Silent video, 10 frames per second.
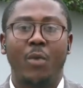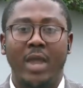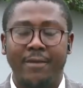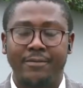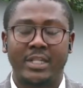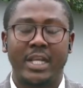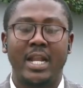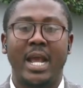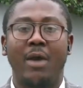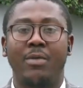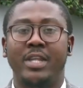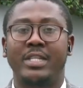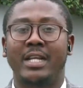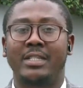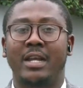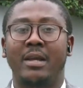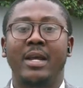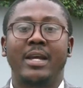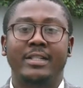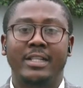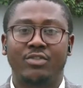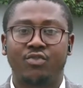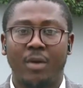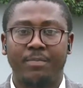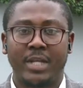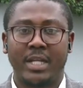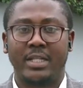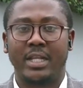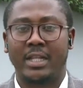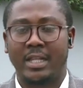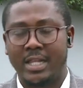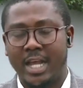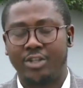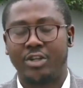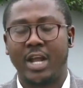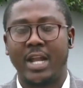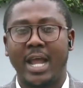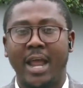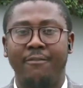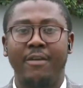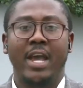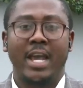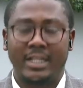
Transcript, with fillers: We have seen how this has uh, disrupted the national life.